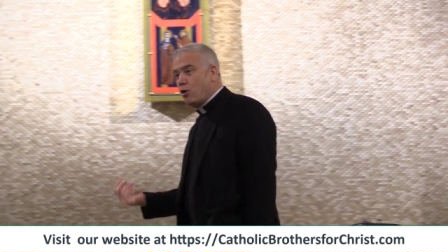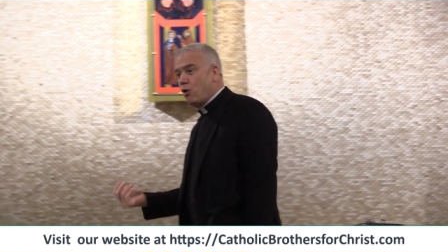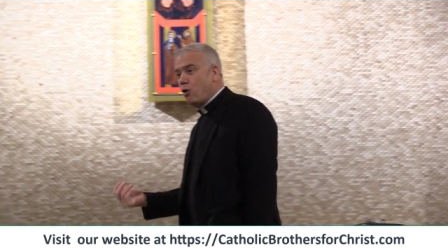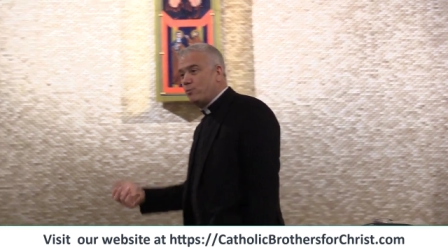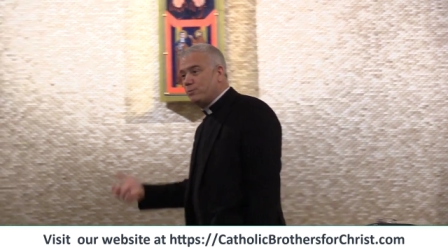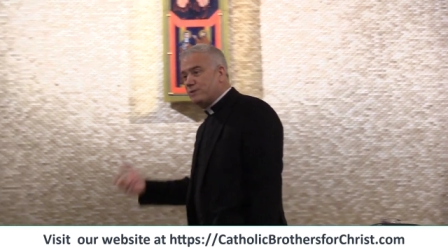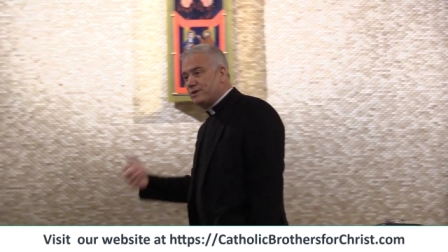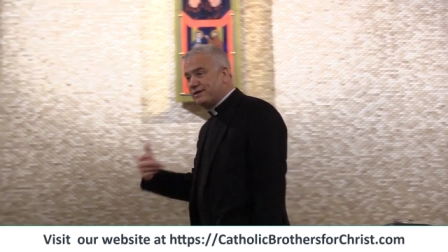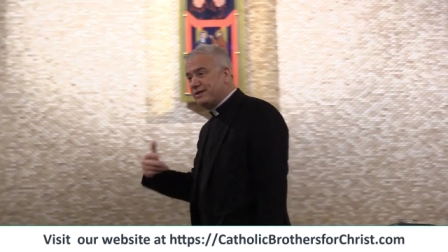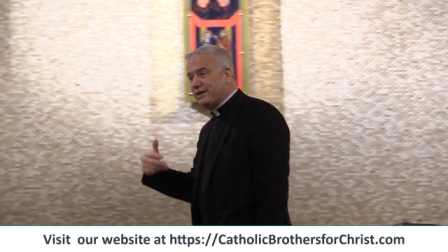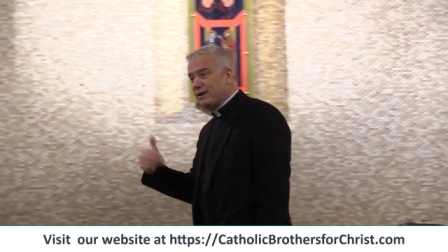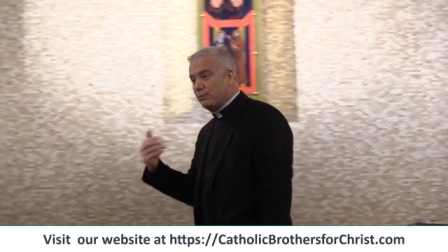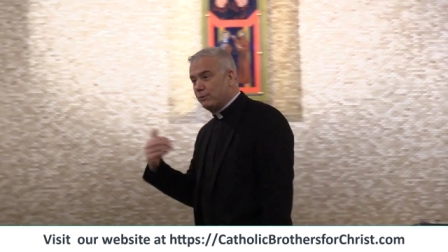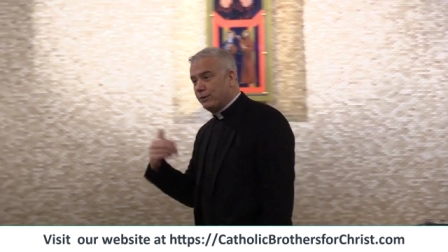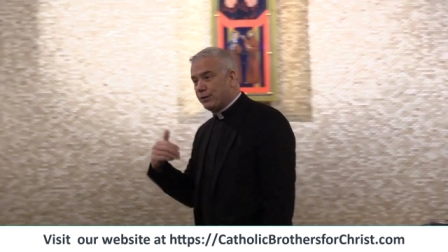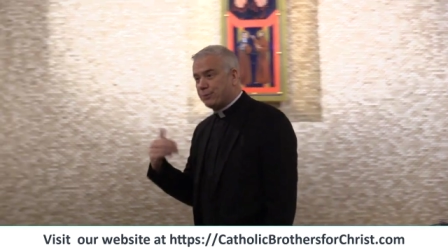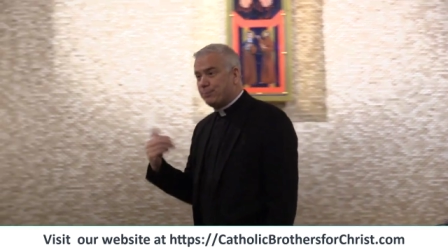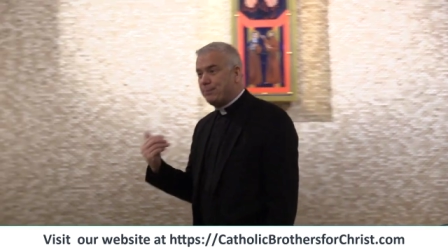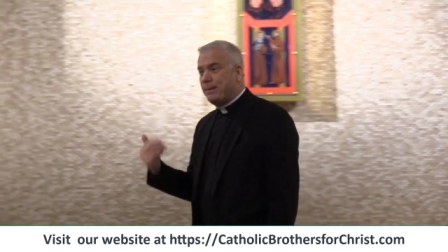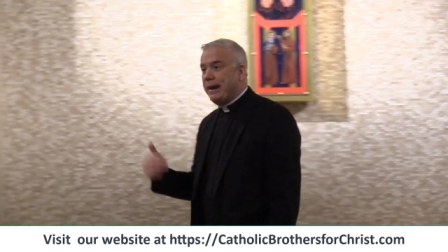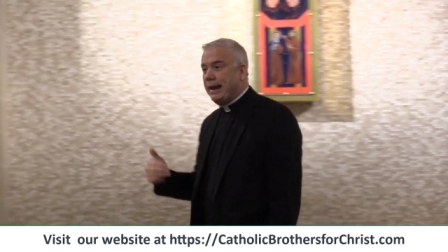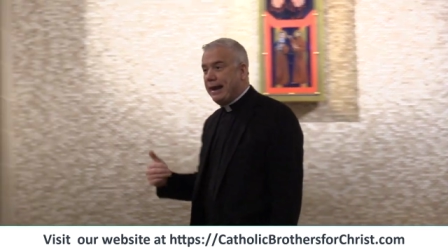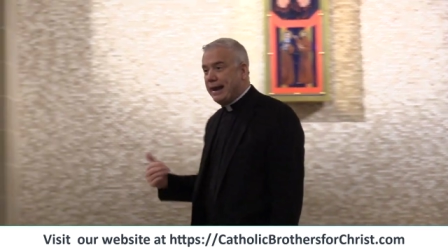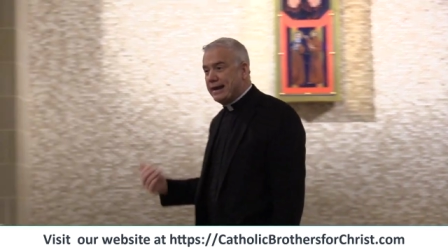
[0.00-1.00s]
home to deal
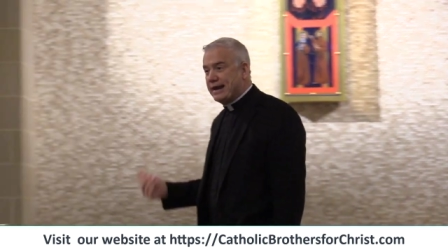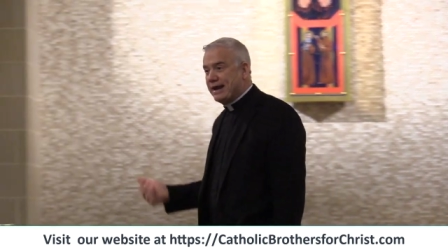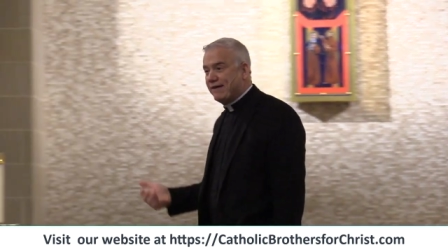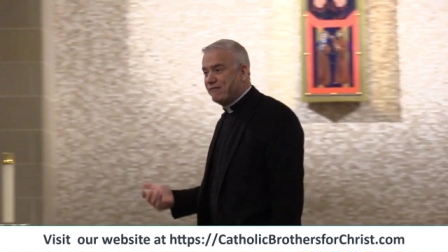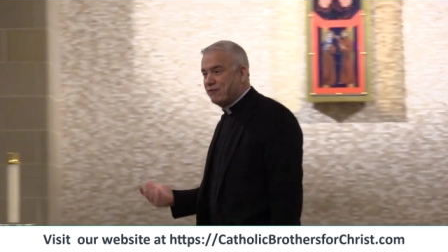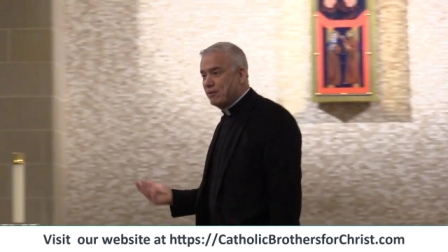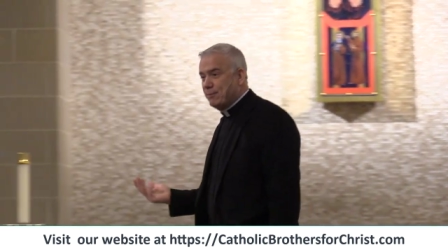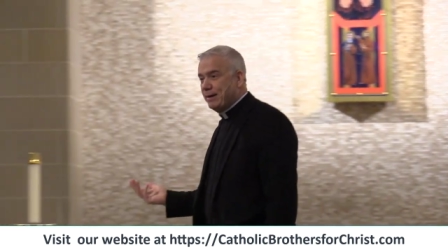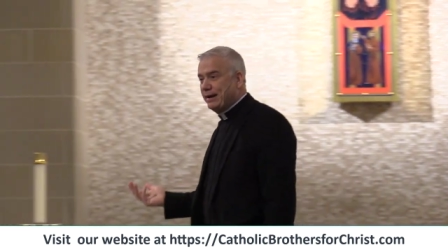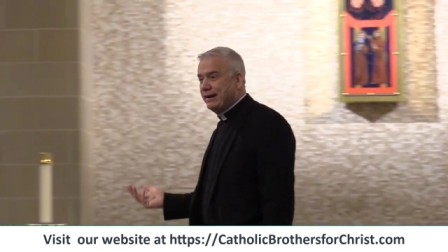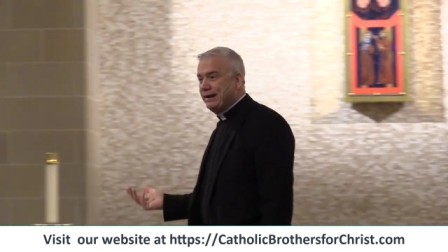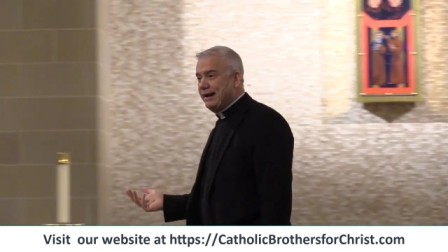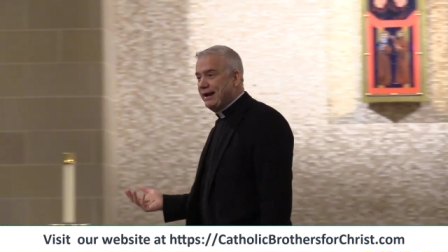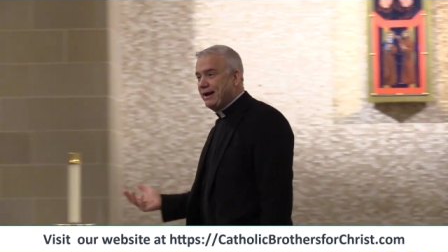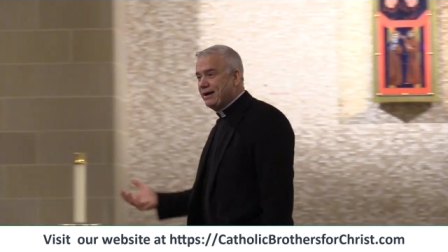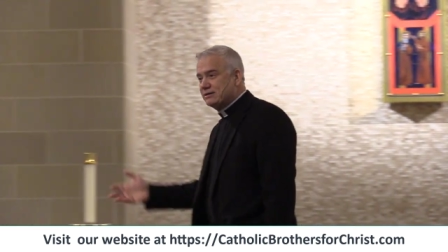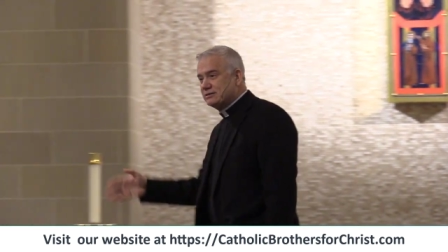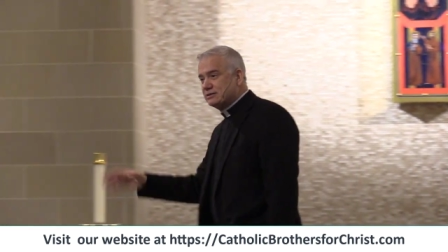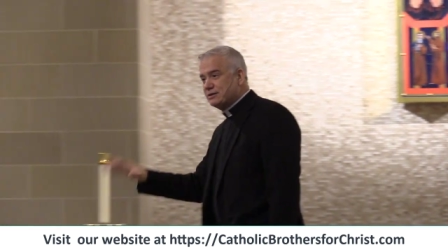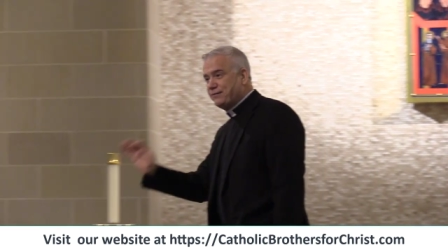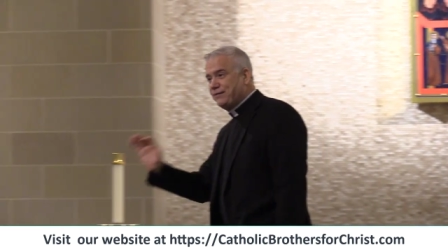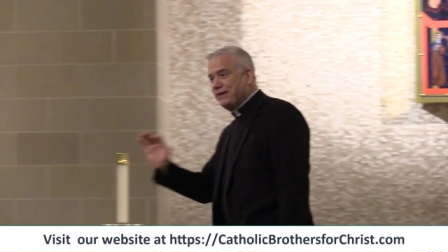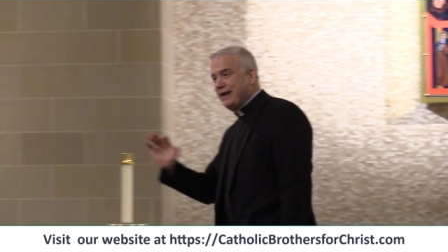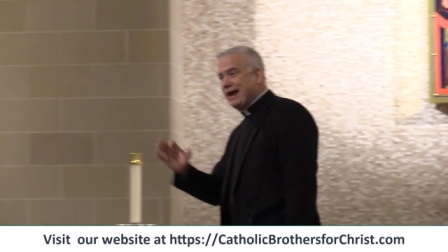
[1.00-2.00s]
with me and everybody
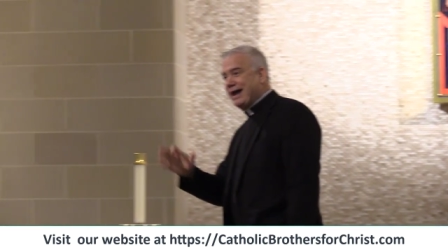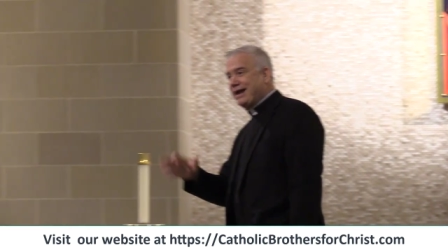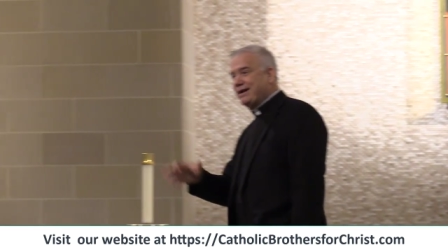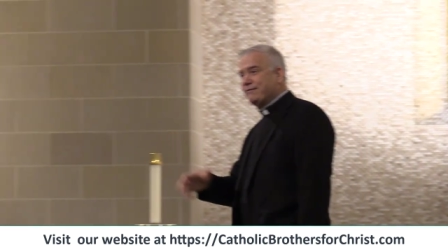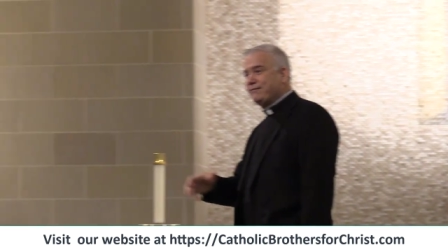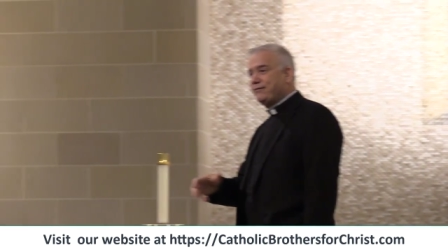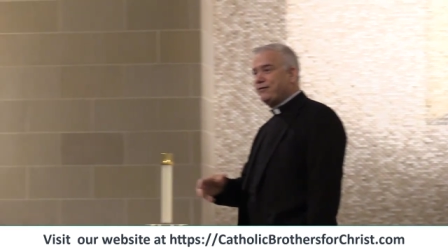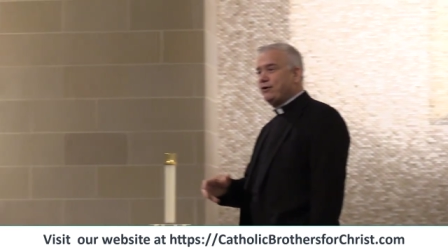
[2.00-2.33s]
else if he had a